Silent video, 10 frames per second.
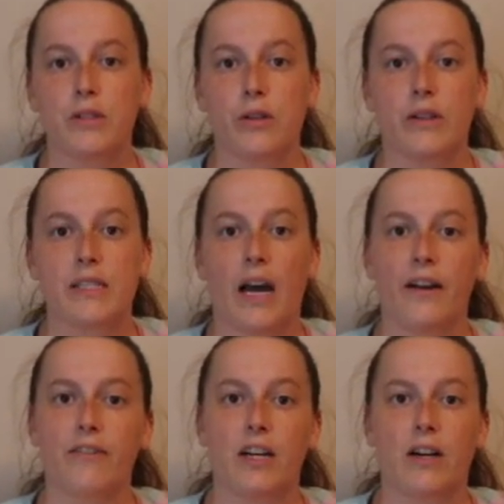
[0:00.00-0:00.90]
so it's kind
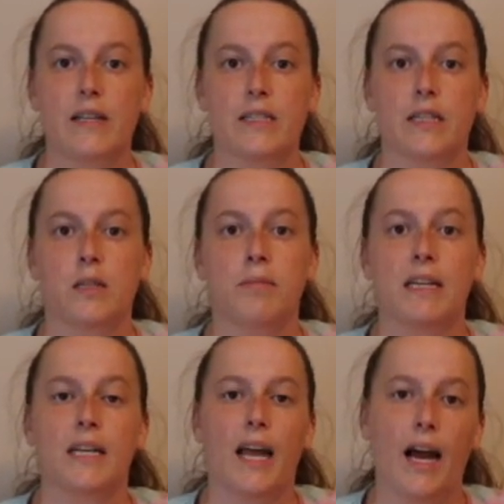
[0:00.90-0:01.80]
of interesting to me
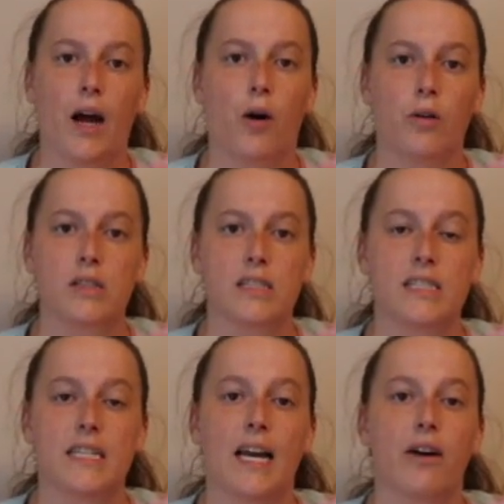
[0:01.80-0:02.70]
now to
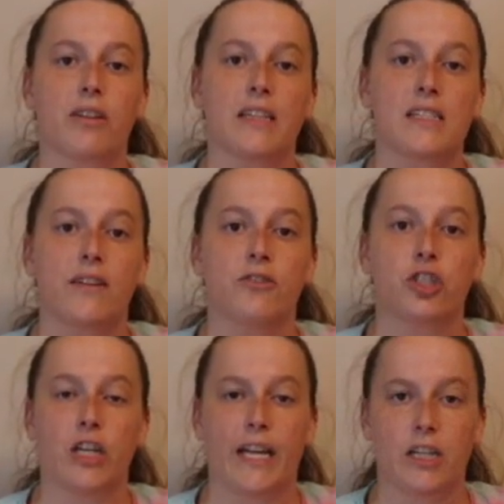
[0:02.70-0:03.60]
see how things have
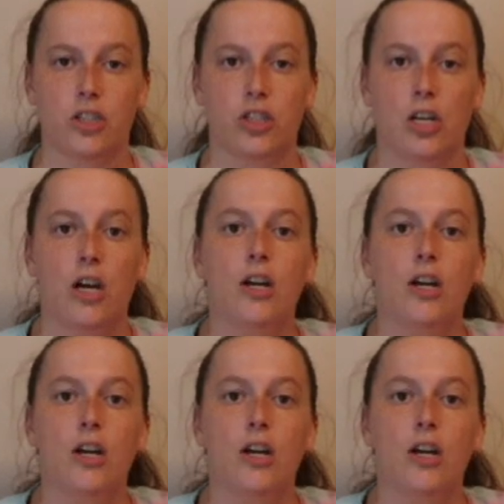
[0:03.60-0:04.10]
changed.